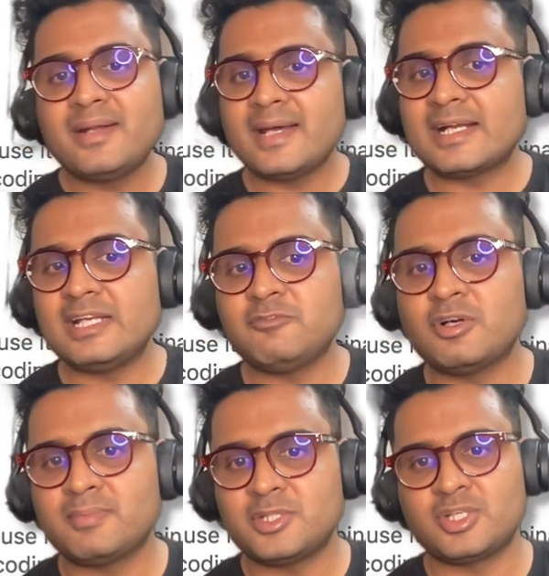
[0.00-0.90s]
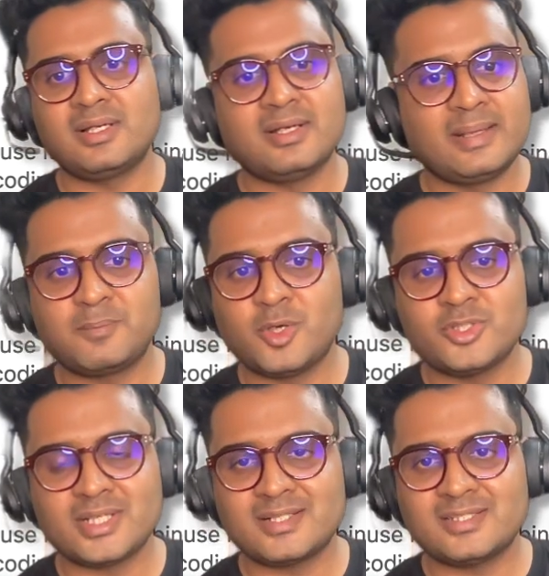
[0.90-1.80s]
directly for machine learning
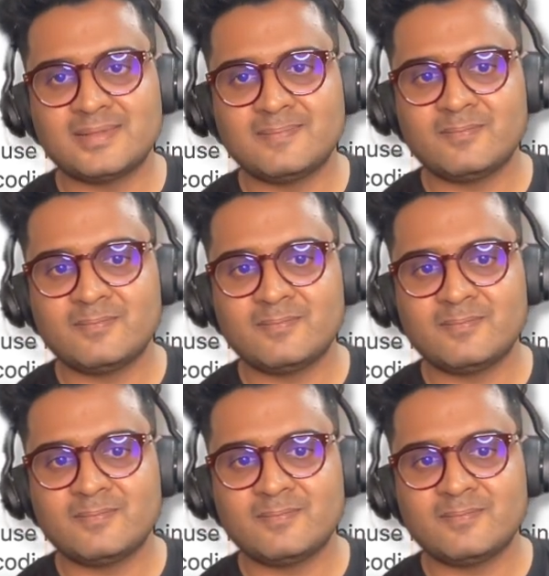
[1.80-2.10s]
projects.